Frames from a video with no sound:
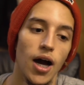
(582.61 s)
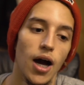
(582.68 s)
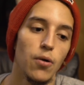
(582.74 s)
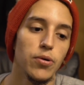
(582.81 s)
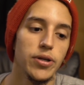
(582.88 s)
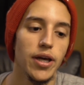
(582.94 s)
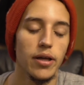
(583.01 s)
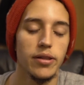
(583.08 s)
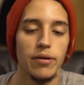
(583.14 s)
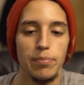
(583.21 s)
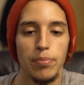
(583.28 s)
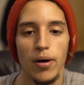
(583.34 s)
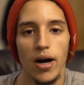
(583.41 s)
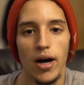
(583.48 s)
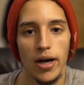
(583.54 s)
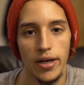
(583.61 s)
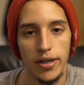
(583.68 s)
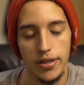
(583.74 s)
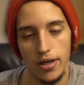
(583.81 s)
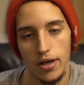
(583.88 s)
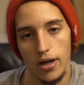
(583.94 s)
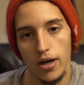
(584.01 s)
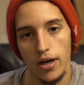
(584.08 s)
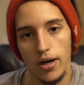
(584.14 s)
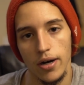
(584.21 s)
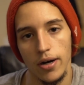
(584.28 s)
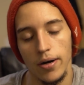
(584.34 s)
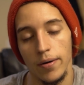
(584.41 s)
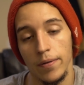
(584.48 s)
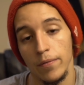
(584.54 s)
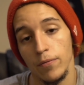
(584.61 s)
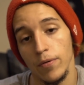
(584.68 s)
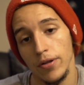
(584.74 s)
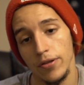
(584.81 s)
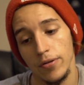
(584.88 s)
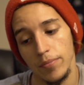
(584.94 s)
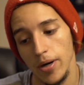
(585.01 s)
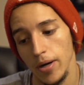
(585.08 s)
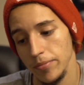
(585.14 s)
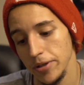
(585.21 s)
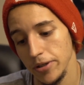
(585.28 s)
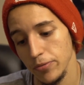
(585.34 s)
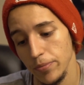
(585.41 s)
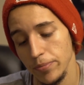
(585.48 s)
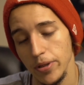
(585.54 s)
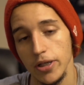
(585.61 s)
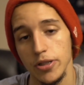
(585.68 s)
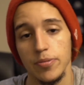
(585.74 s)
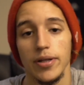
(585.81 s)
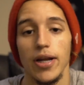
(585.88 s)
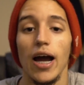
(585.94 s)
I would get Depay with Aubameyang replacement.